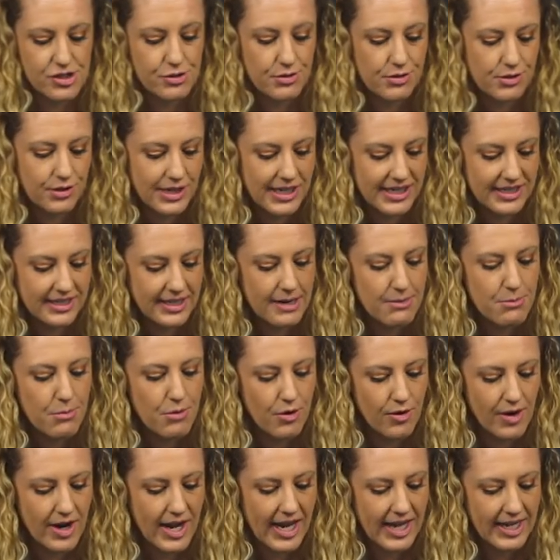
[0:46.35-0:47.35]
to create that
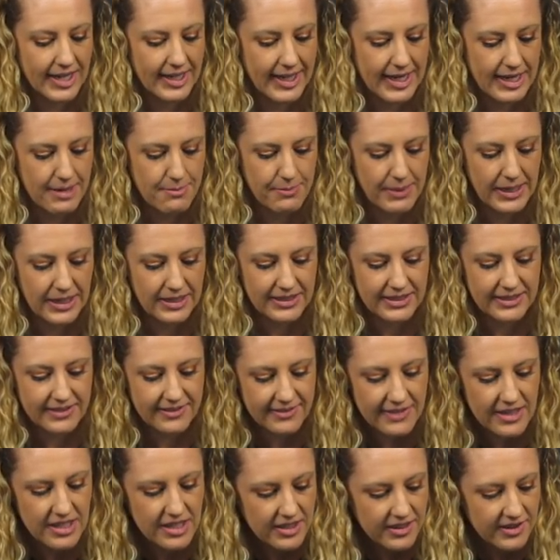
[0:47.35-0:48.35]
more headlight
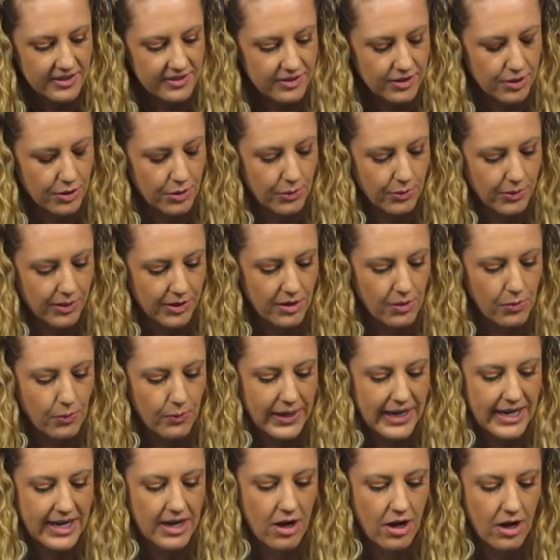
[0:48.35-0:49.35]
balance. So we're going to
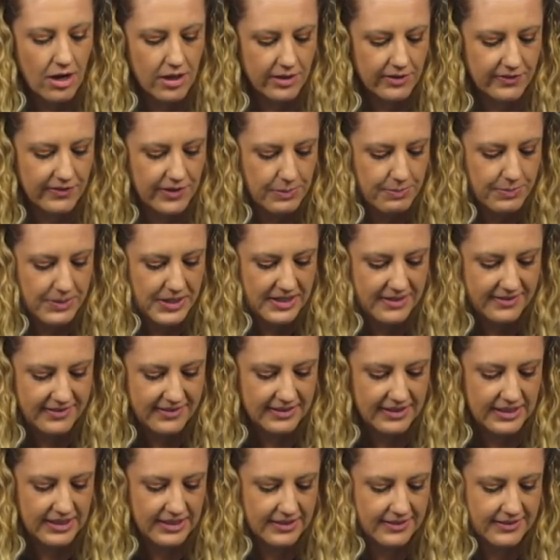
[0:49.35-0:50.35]
weigh all of the
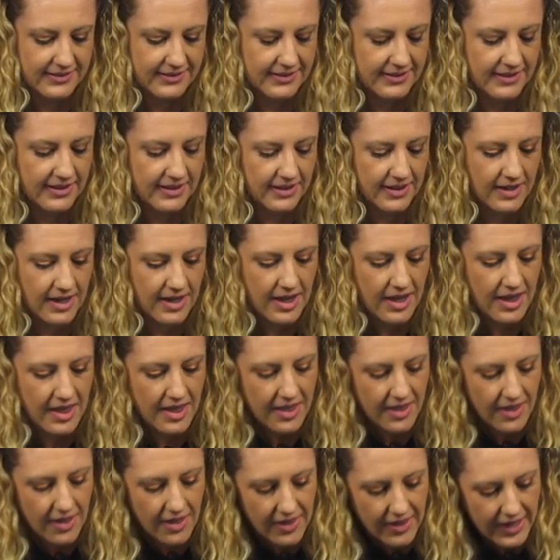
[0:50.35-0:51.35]
pieces
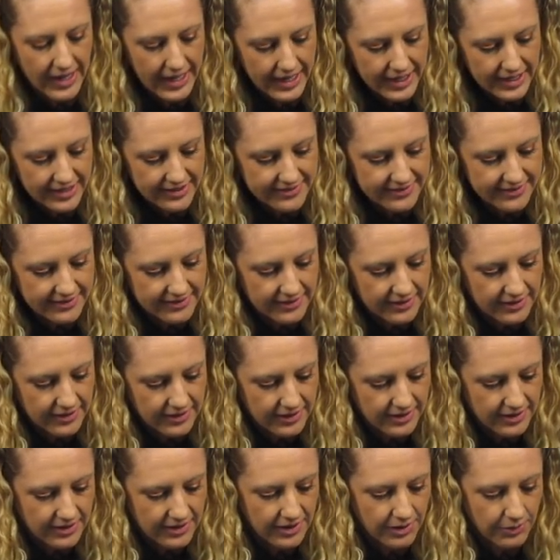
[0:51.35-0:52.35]
that
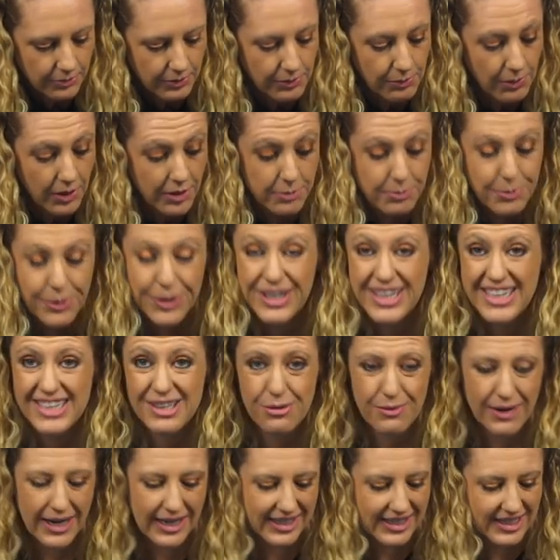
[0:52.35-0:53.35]
we want to put in
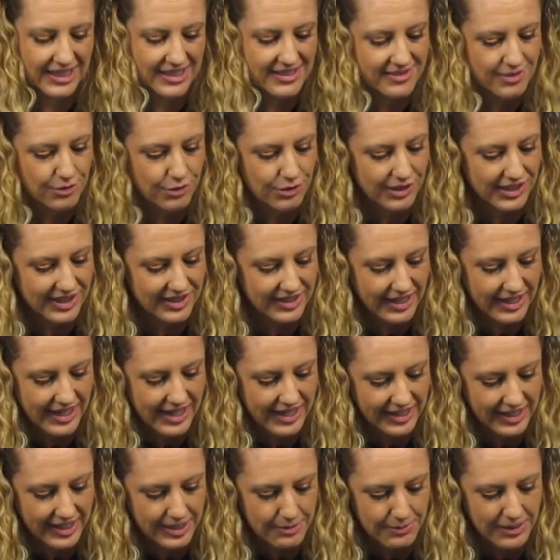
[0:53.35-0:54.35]
the racket to create that
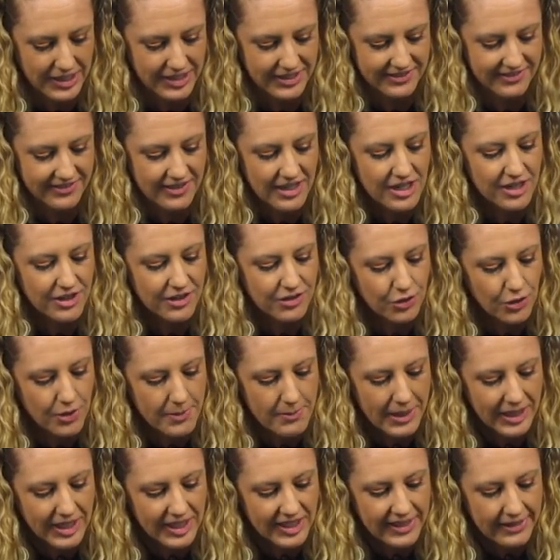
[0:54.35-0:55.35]
headlight balance. So
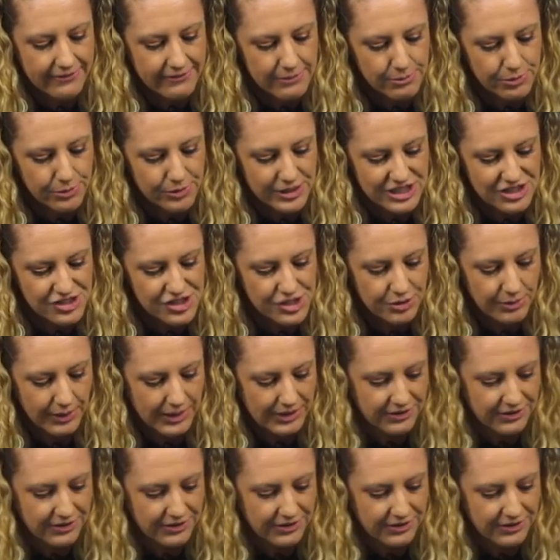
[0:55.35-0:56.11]
I'm at 11.2